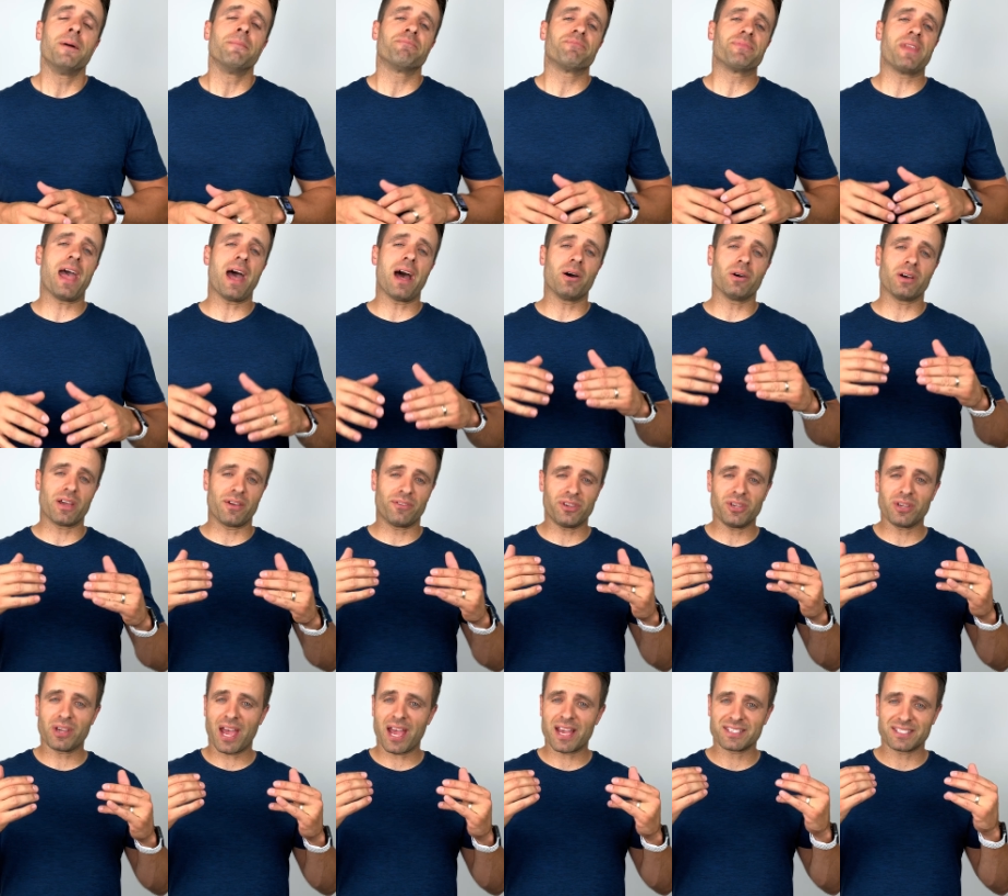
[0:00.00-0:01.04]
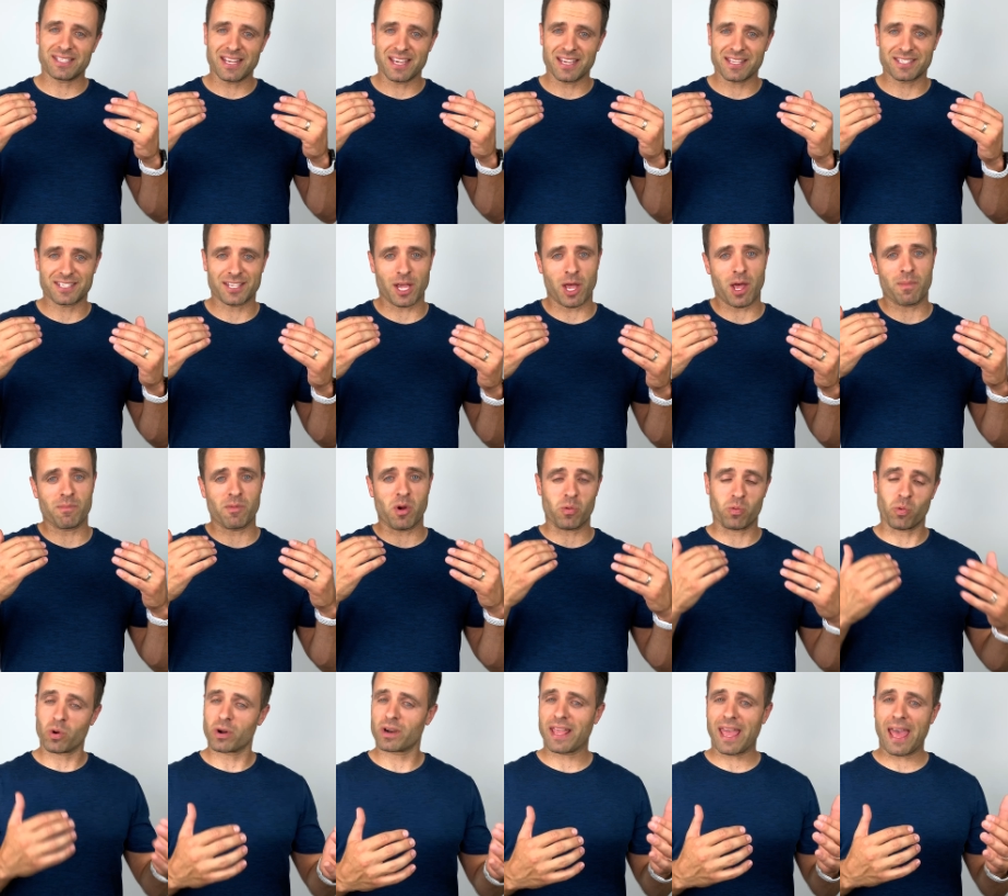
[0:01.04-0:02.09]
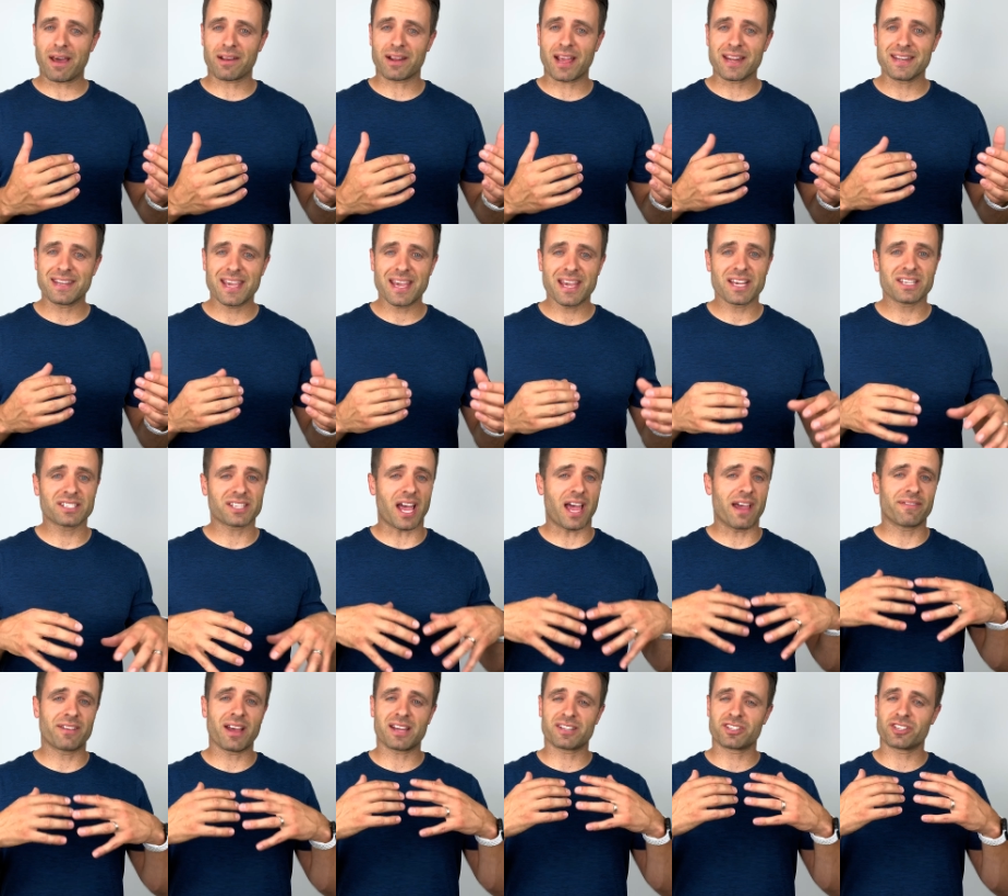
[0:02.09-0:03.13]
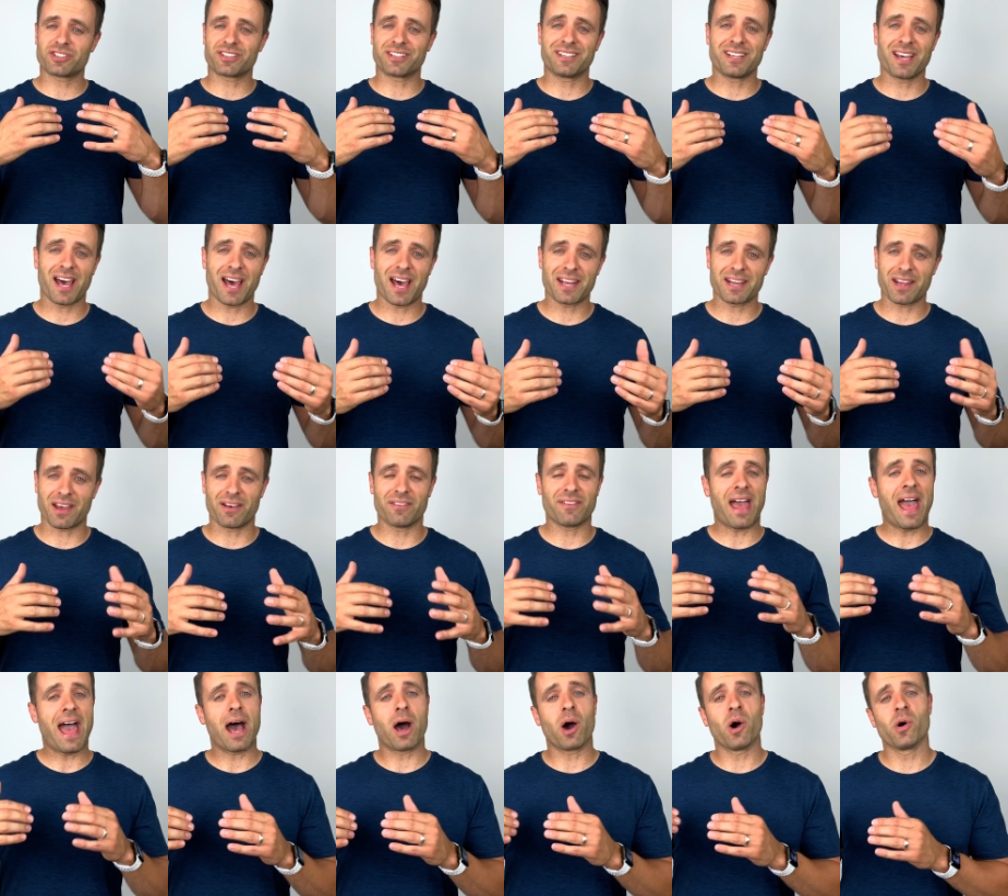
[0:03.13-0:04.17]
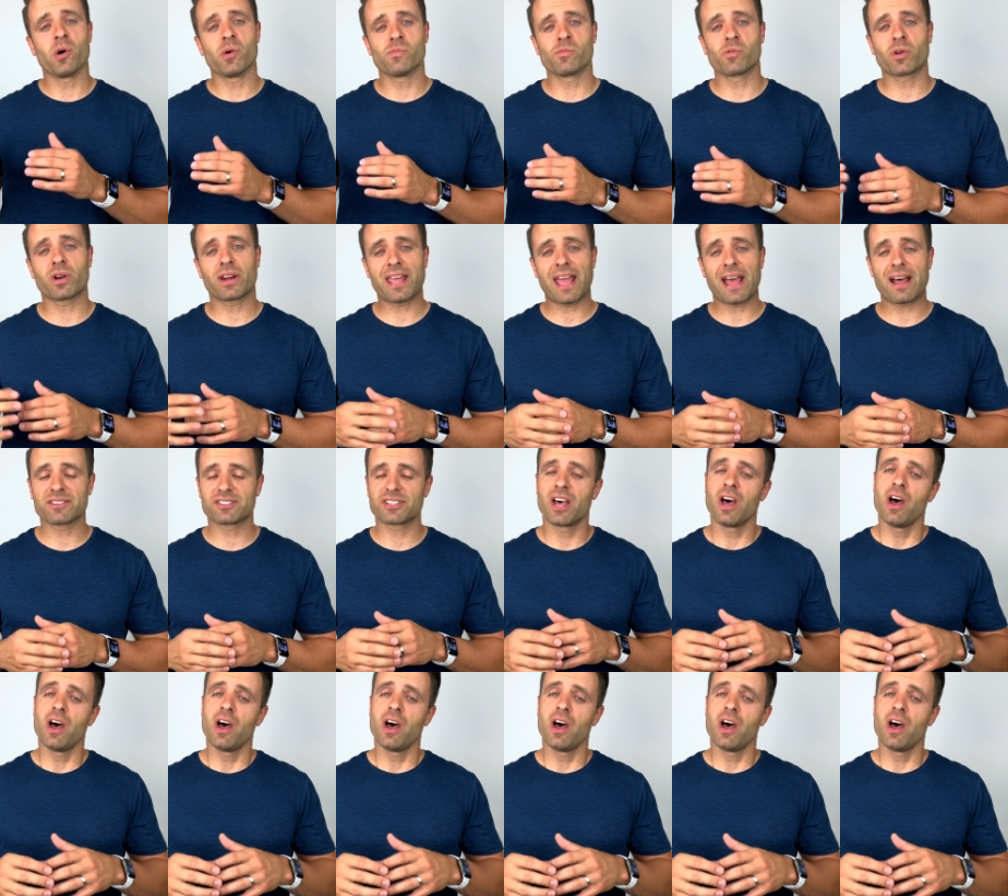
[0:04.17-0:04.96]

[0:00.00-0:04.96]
Now, if you guys need some workout ideas, I've got just a ton of at-home workouts